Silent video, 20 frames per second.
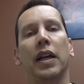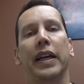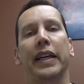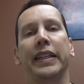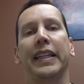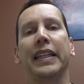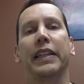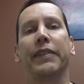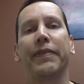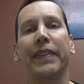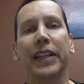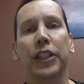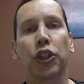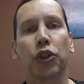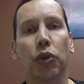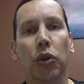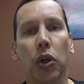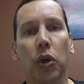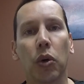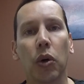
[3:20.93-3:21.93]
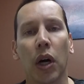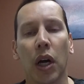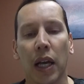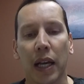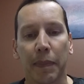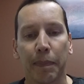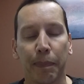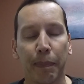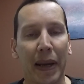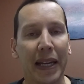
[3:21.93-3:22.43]
An individual
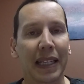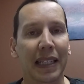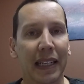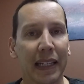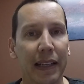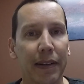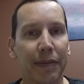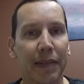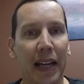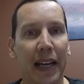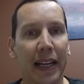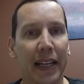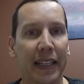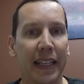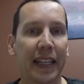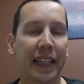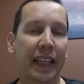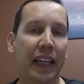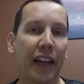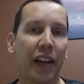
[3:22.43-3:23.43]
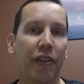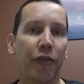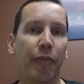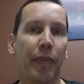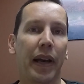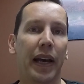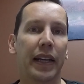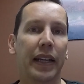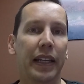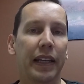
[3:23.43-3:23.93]
may live like a
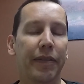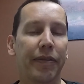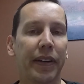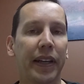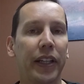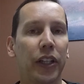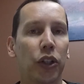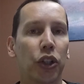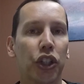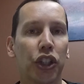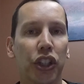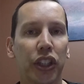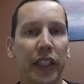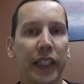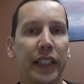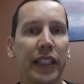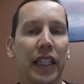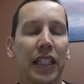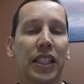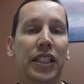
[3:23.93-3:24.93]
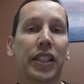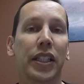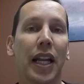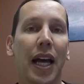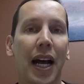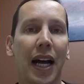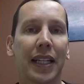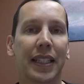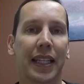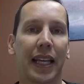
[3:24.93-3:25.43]
caveman if he or she does
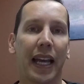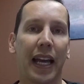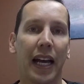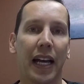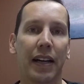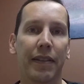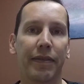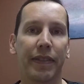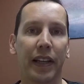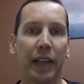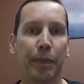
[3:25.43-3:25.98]
not have